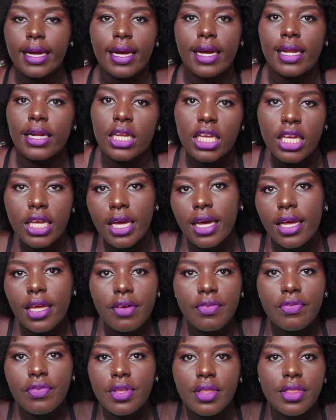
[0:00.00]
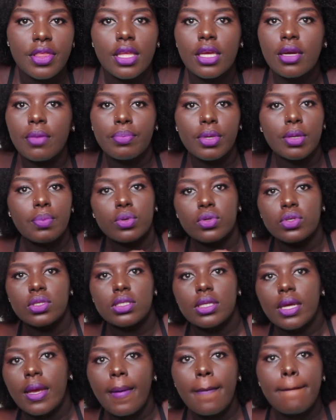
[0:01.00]
can hear everything people
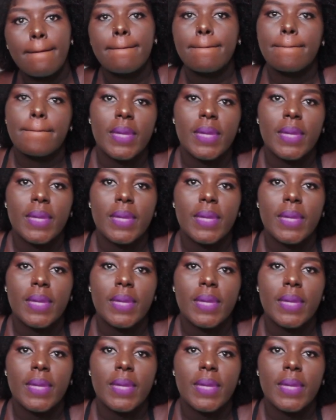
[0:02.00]
say.